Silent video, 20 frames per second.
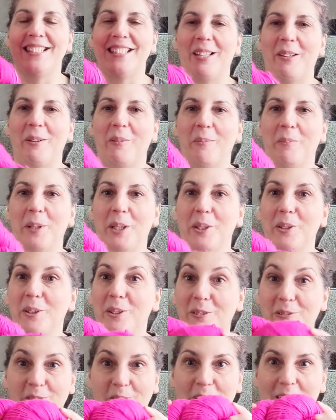a
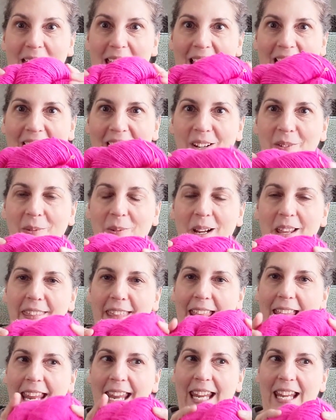beautiful hat with
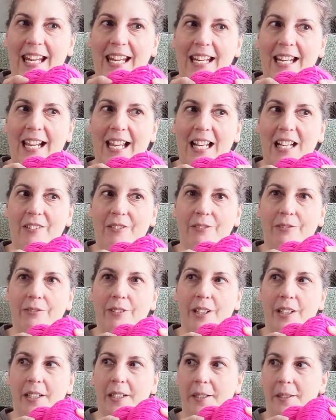a kind of
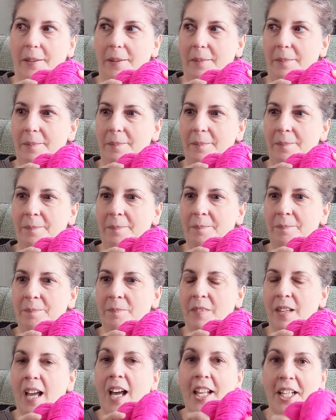
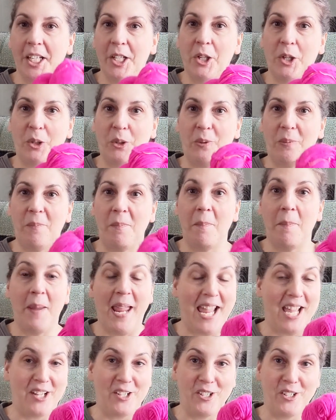honeycomb
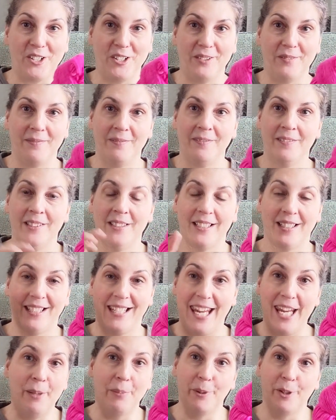pattern
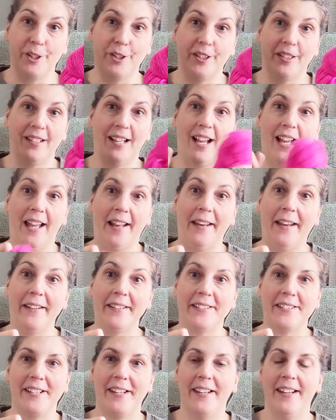cable on
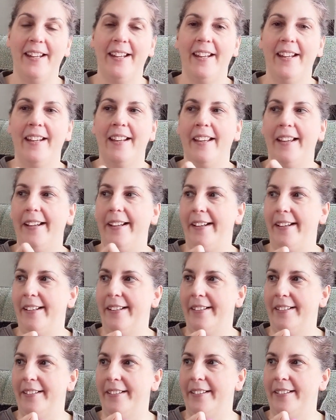it.
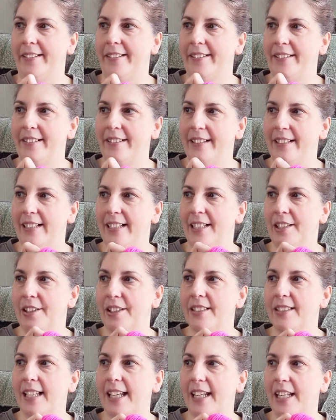And it
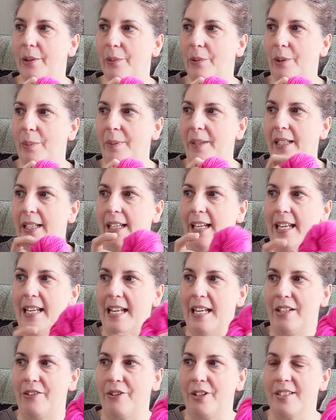looks like it will be an
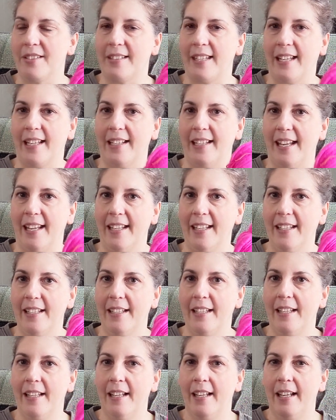interesting knit.
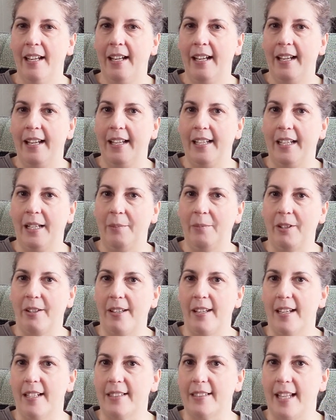And I'm really
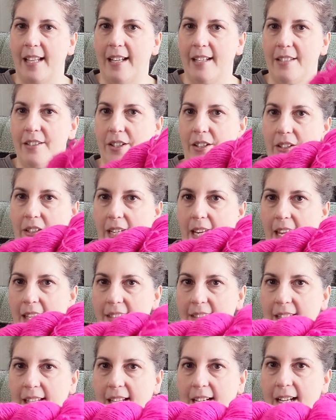excited to
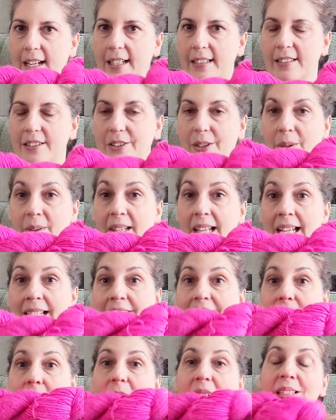cast that on. So
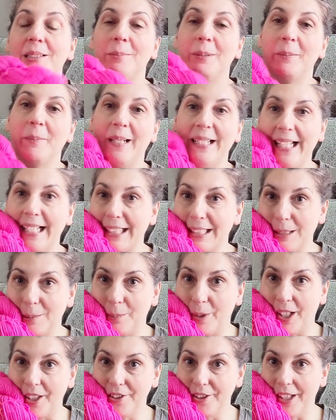that's going to be my next
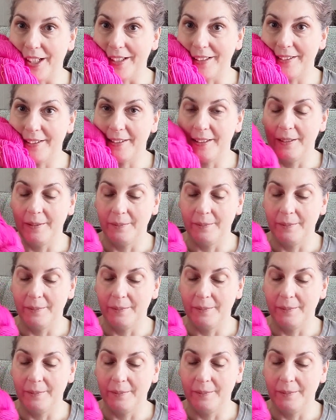project.